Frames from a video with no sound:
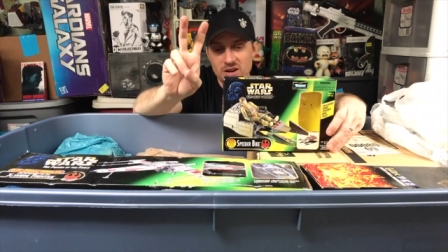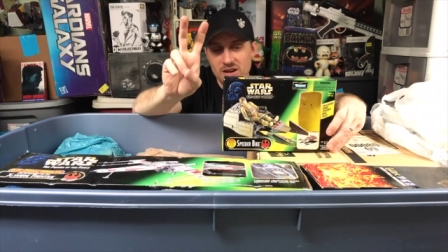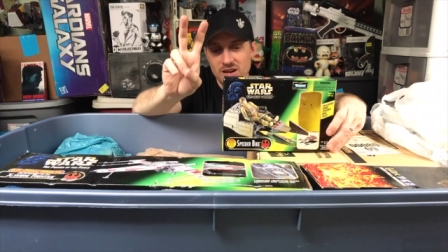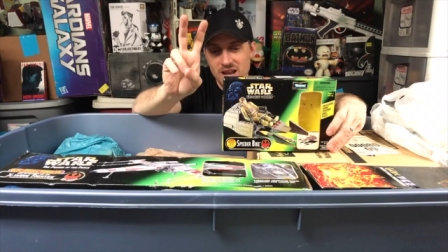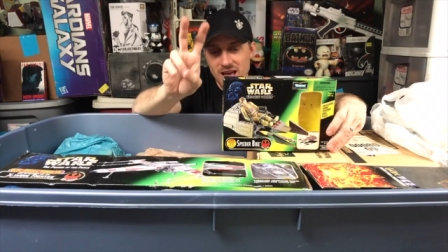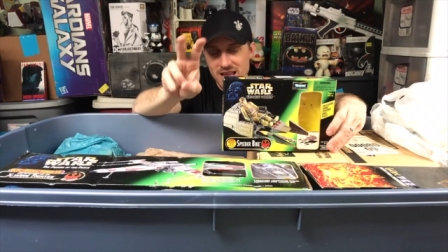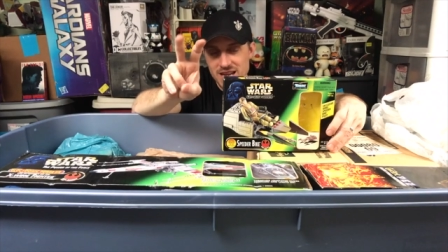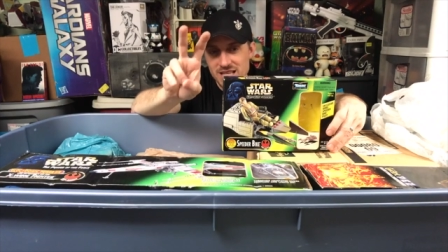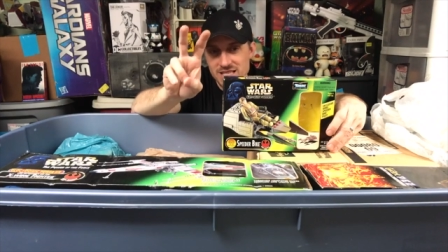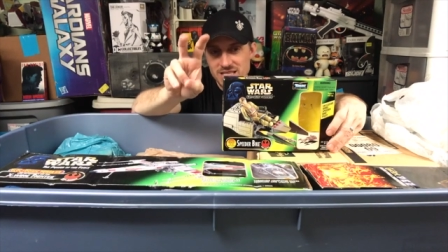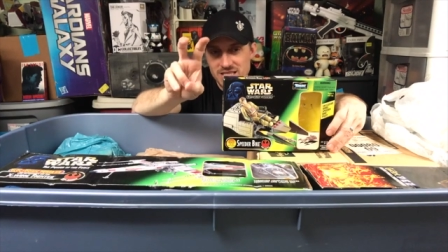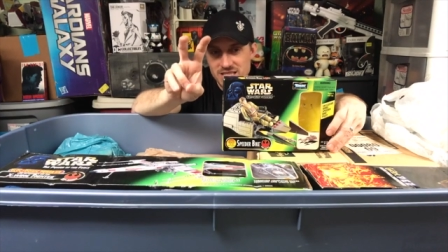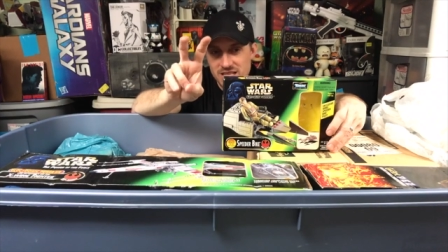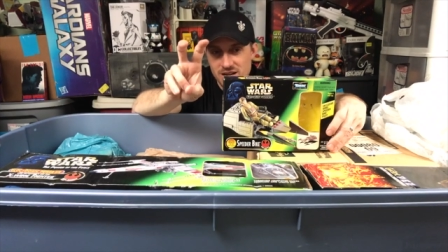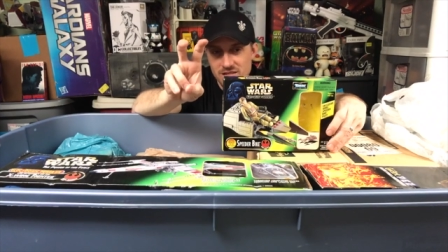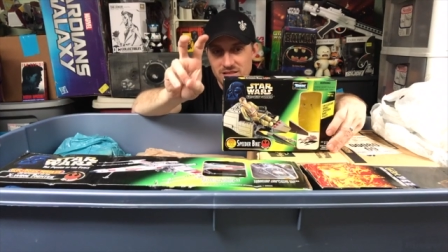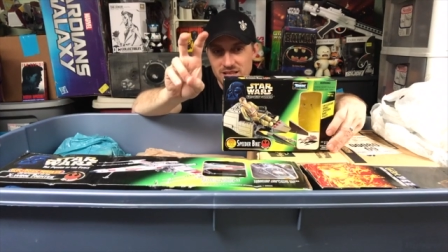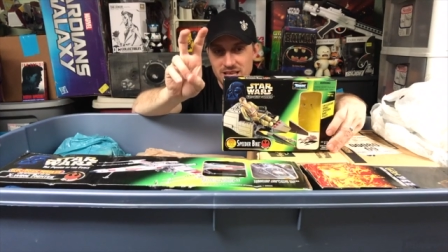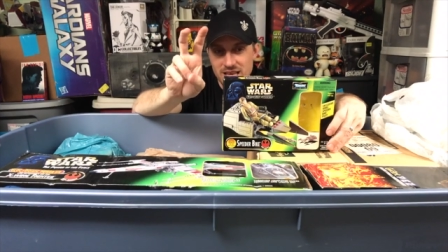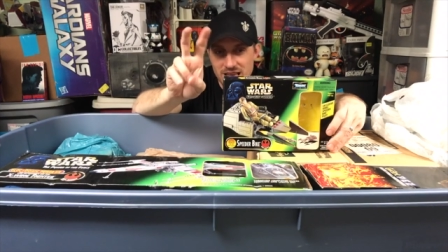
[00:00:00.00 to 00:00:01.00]
not
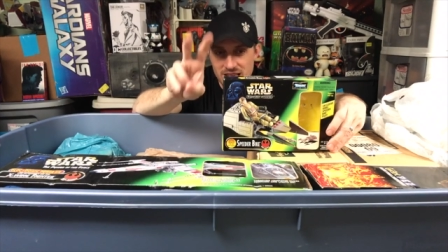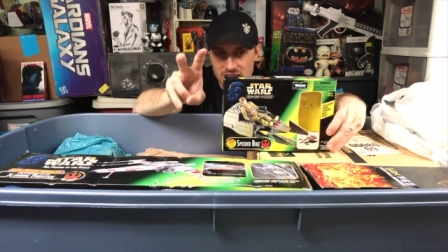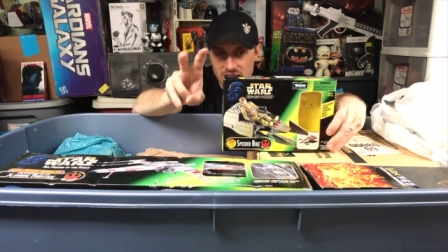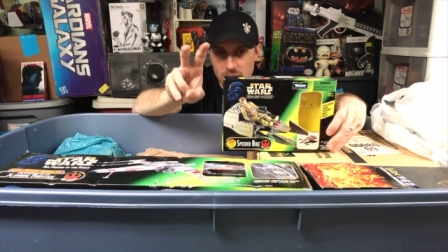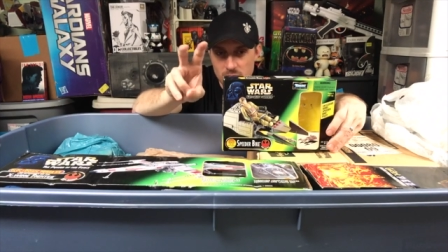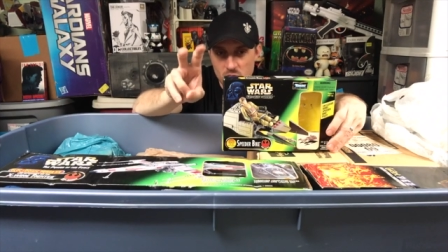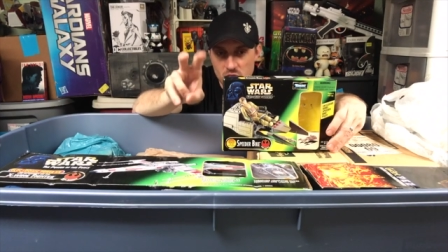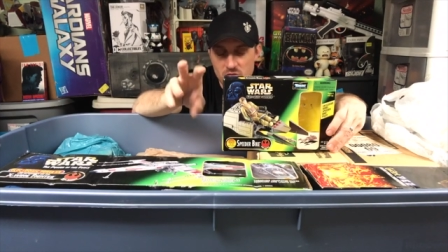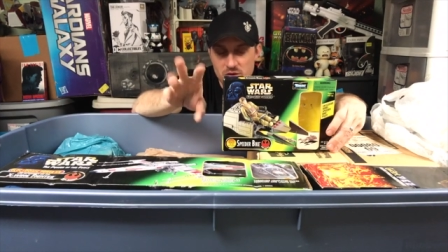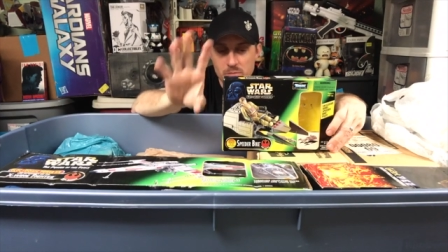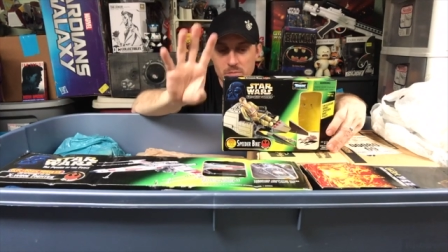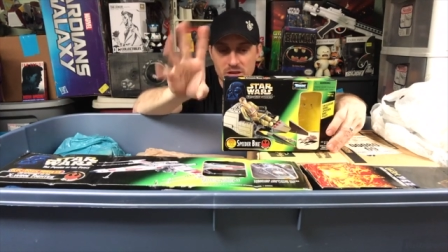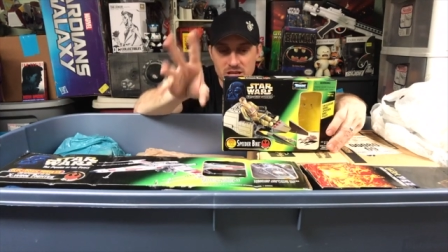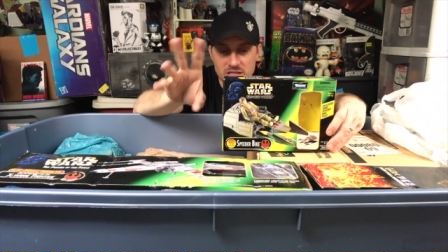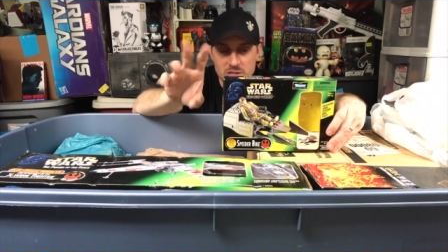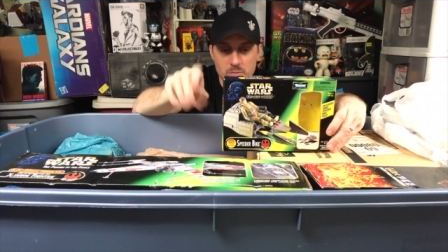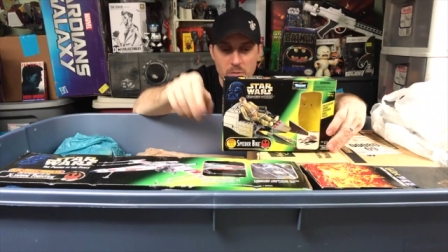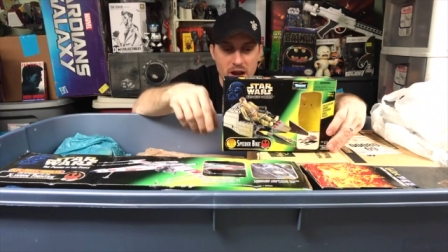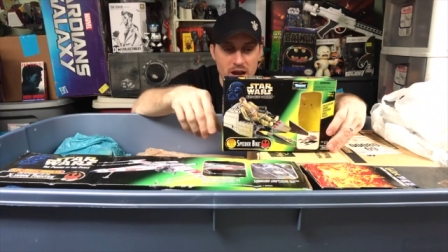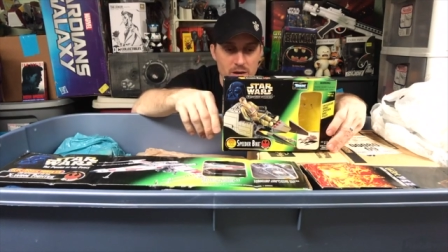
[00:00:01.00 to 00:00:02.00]
necessarily in the movie but
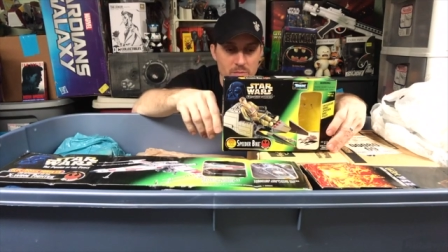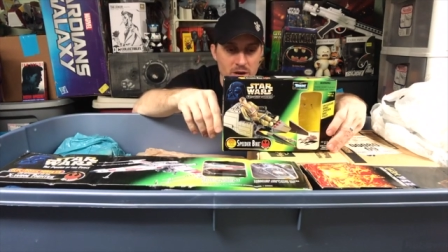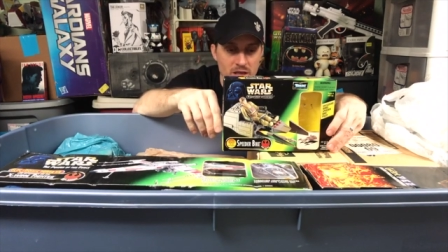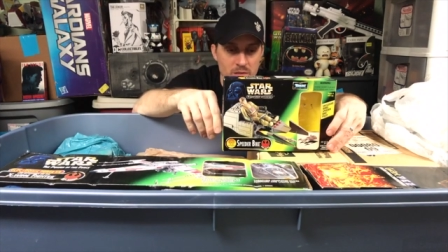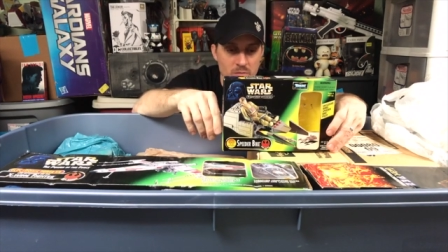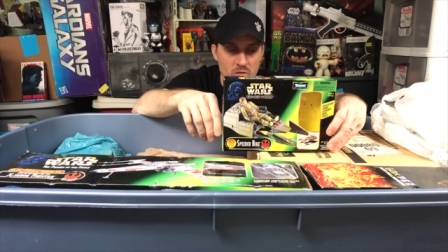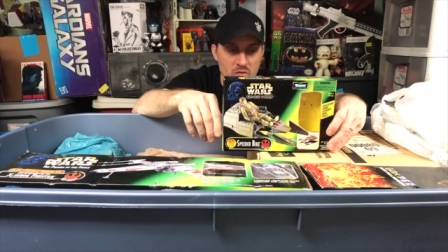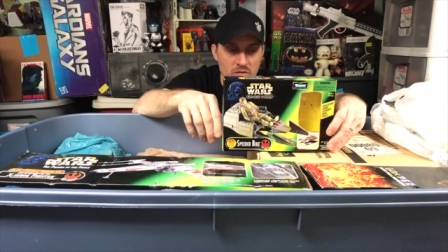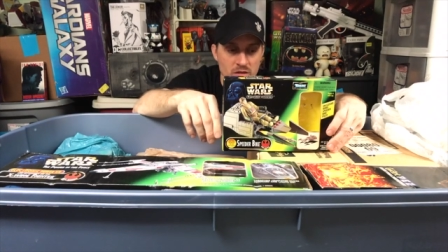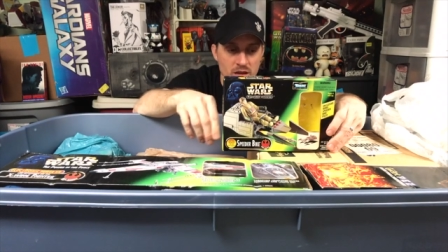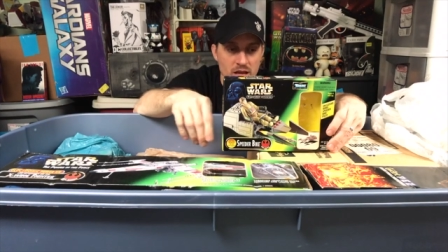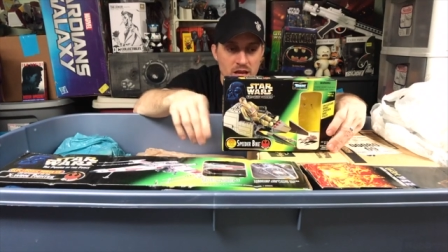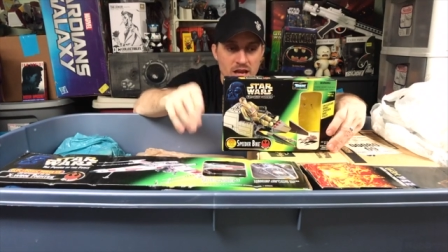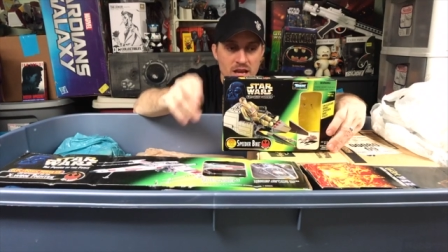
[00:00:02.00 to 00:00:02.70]
inspired by the movie.